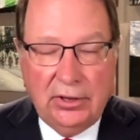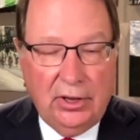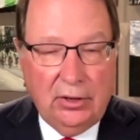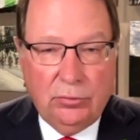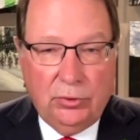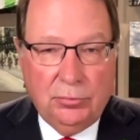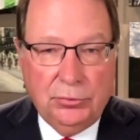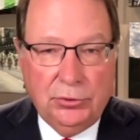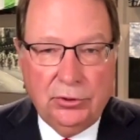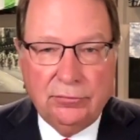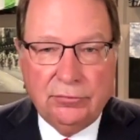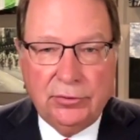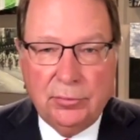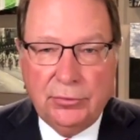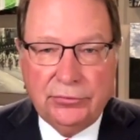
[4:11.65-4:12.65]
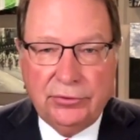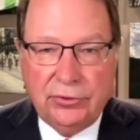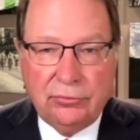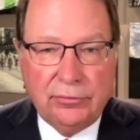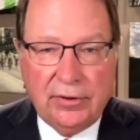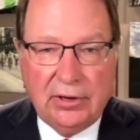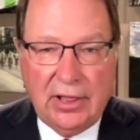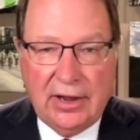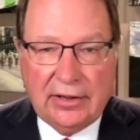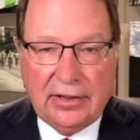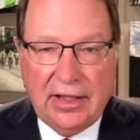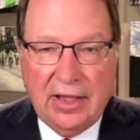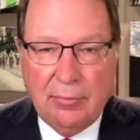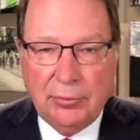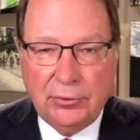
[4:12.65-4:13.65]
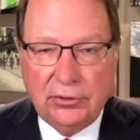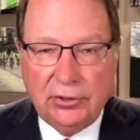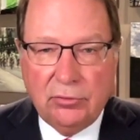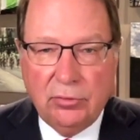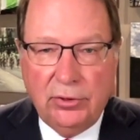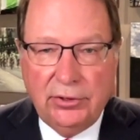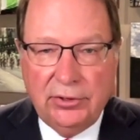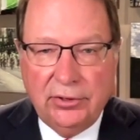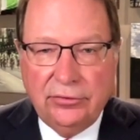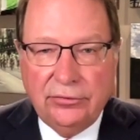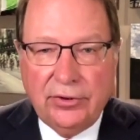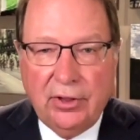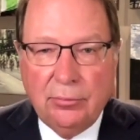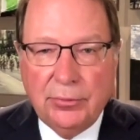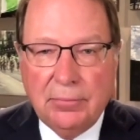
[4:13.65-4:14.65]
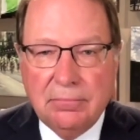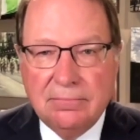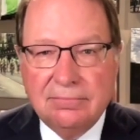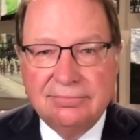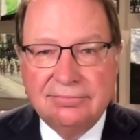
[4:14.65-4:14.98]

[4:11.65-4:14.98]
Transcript: And we're beautifully positioned. We've got a lot of capital and liquidity to help them.